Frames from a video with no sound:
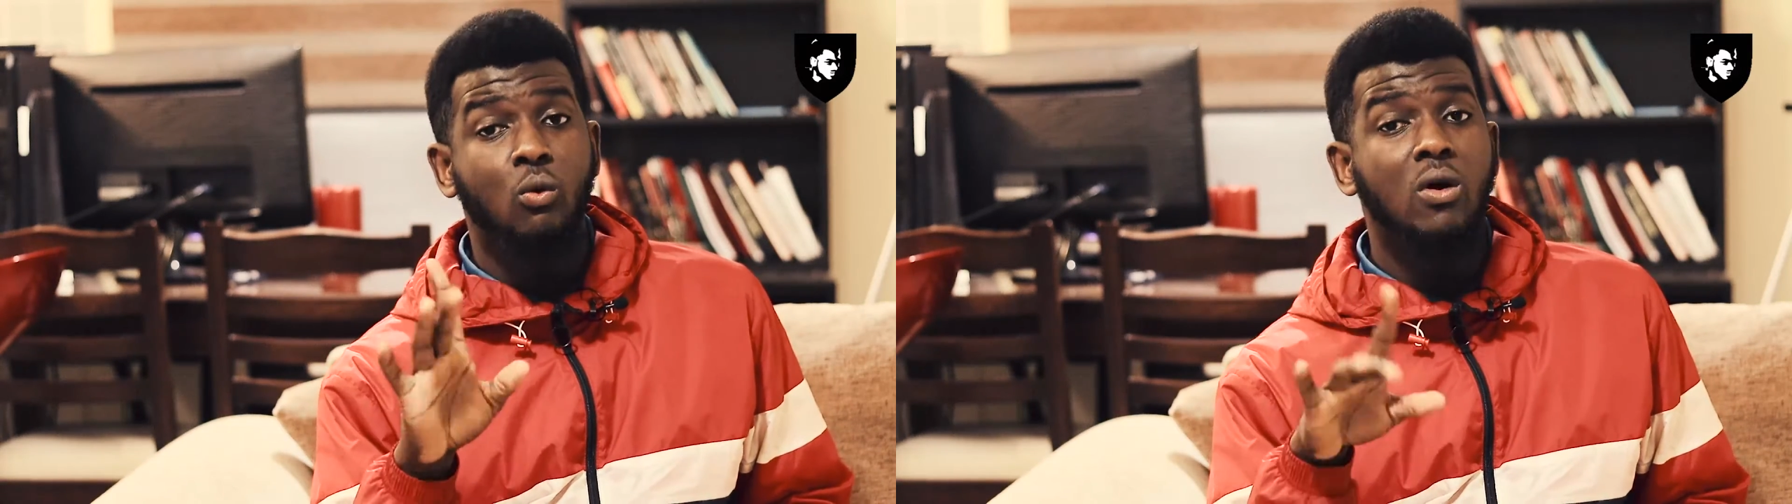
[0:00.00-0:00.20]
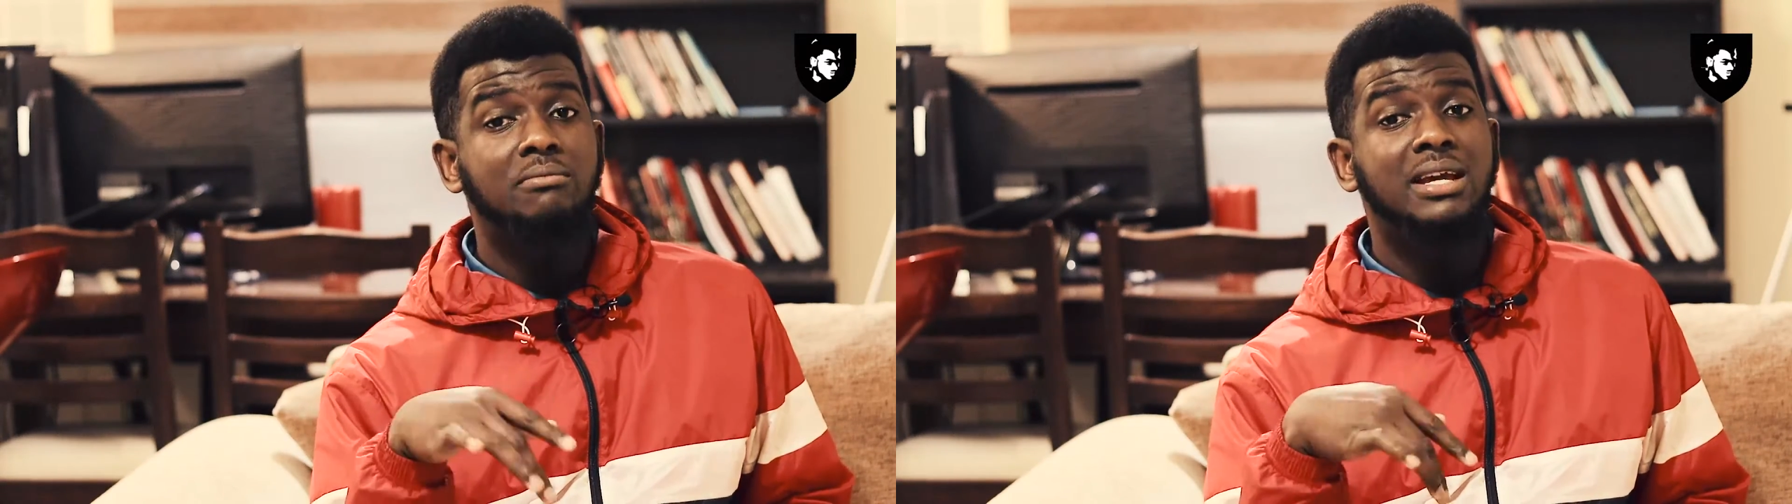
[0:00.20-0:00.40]
or
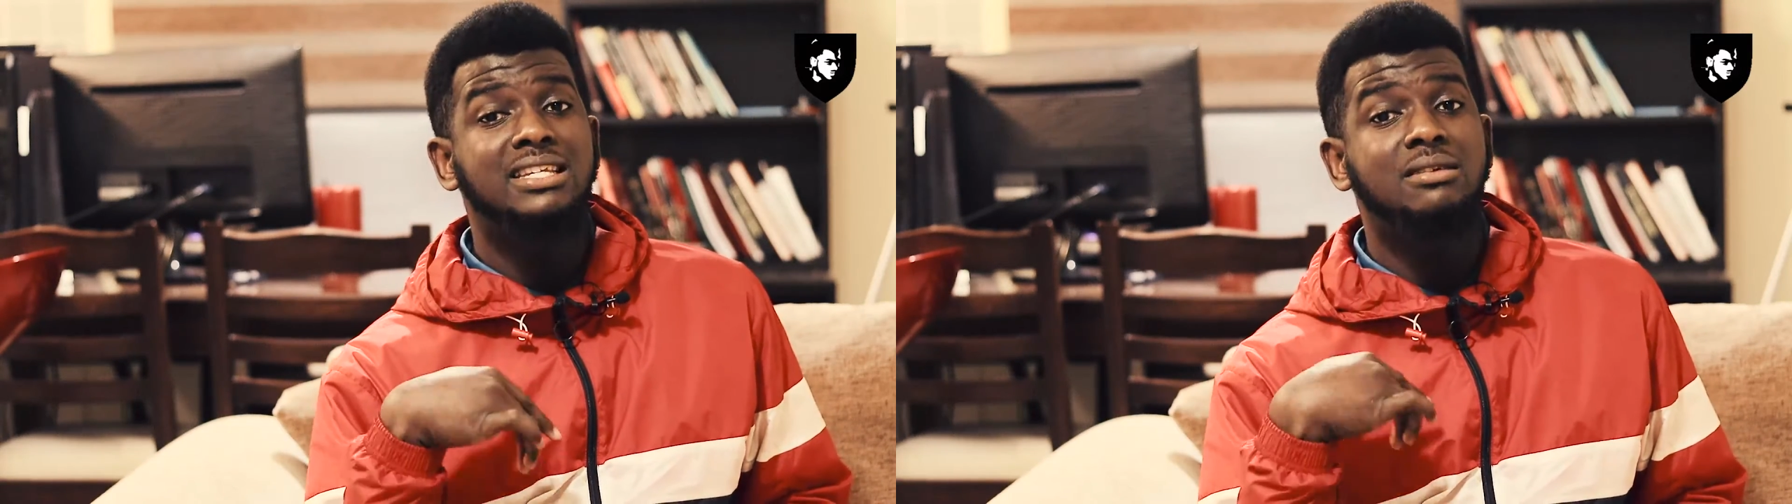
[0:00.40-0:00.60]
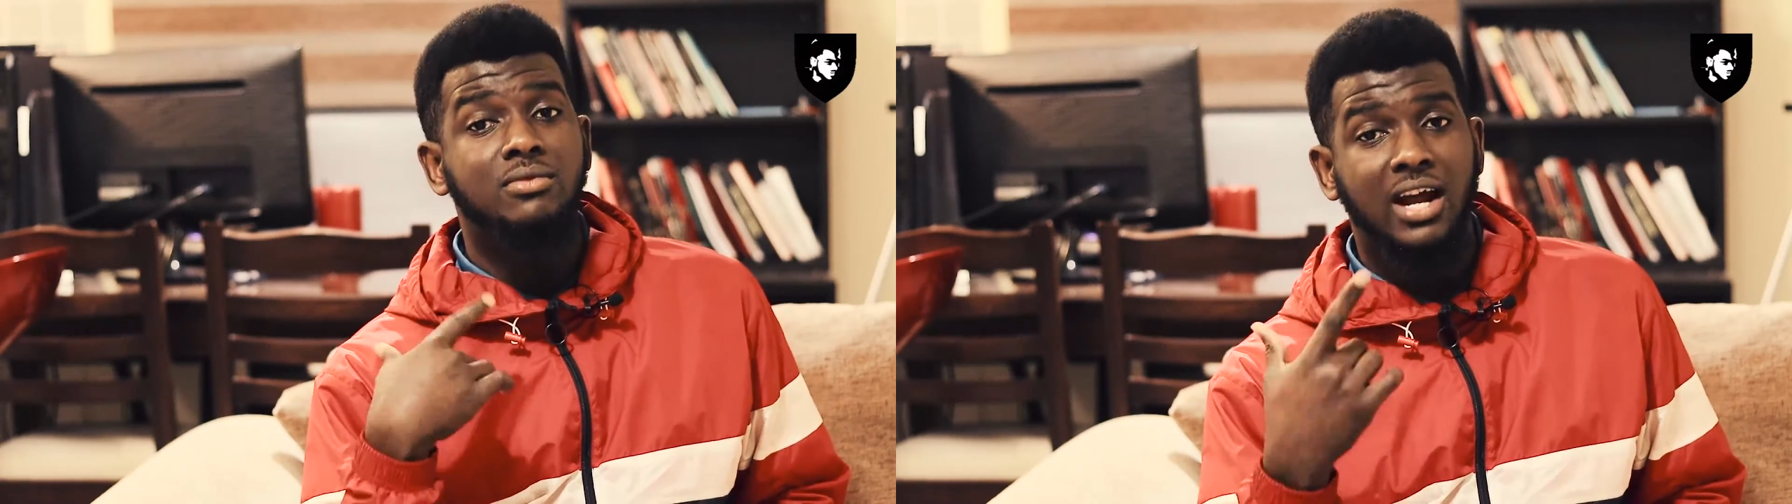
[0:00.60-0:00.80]
what makes
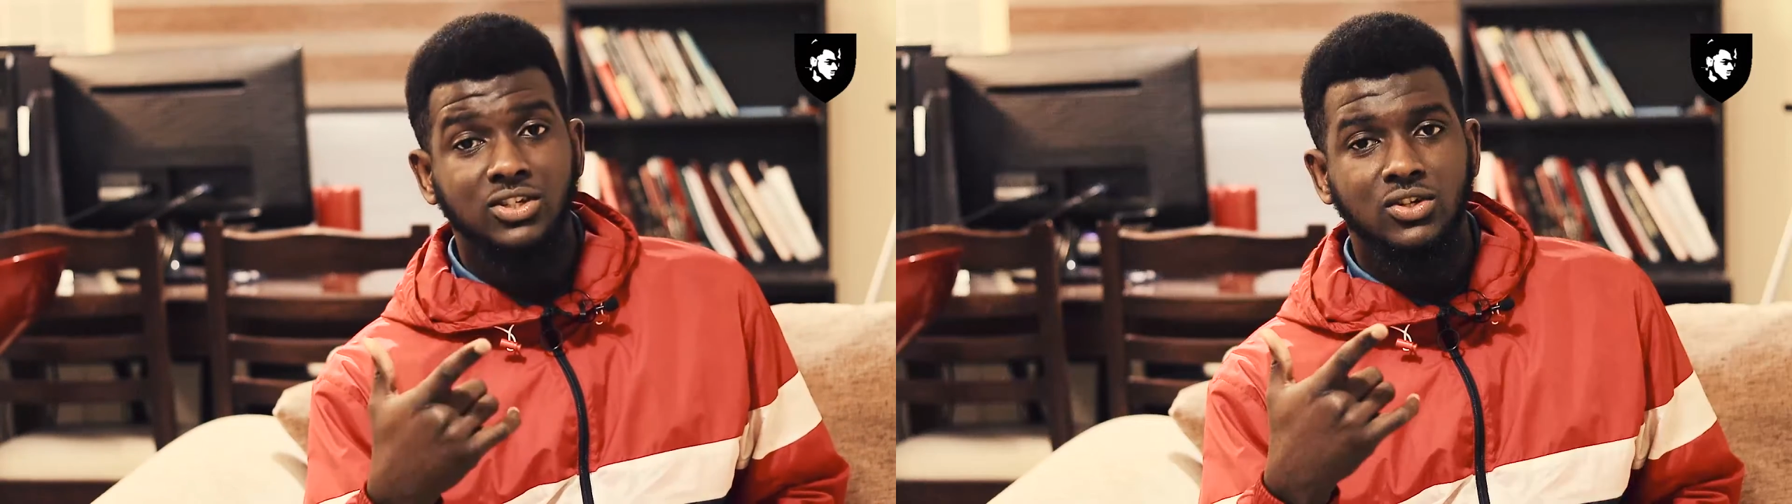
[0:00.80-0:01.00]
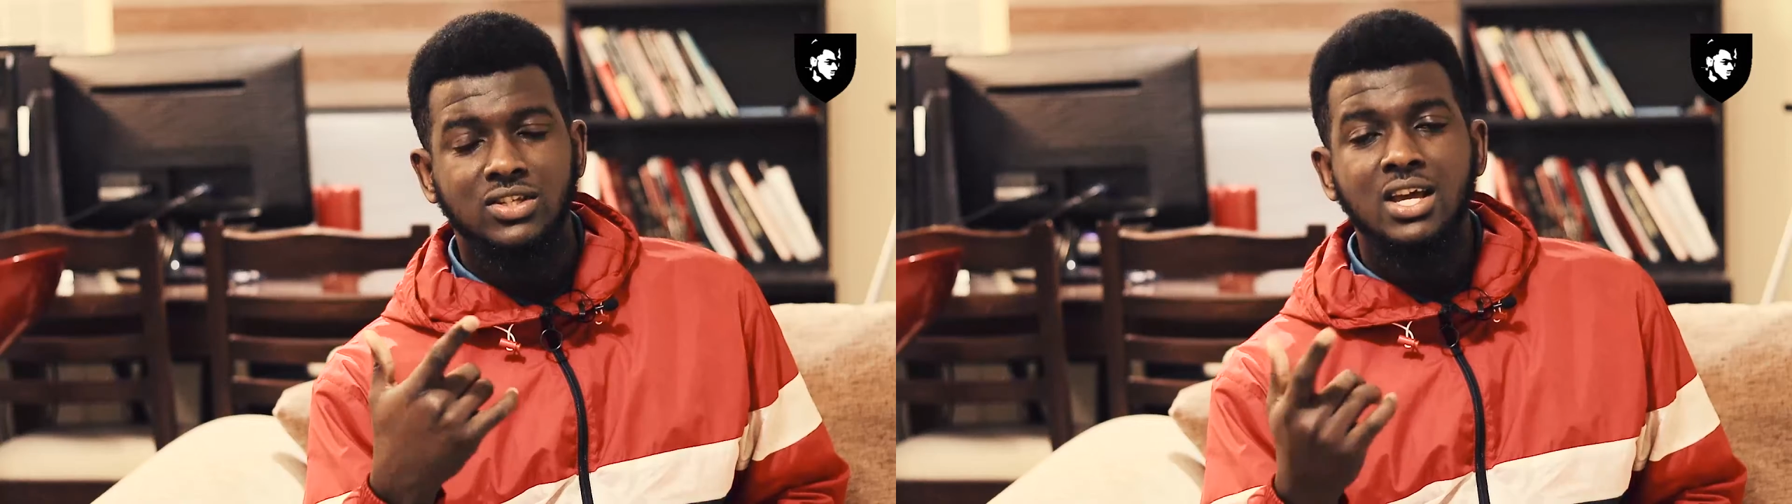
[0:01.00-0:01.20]
him righteous